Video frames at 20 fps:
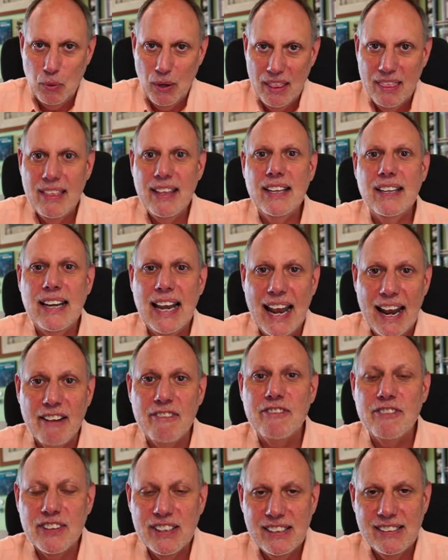within
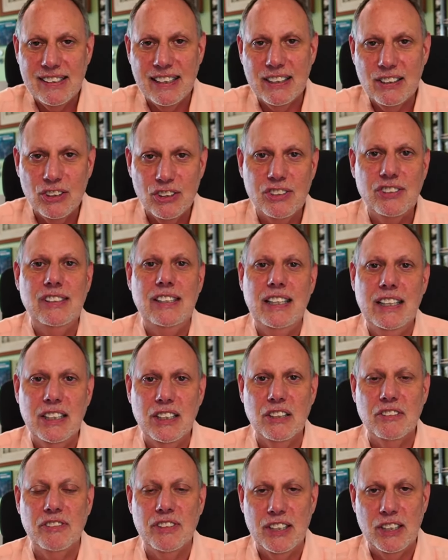every single
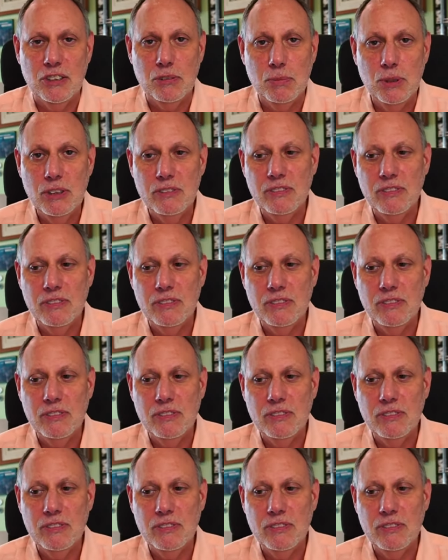scene of these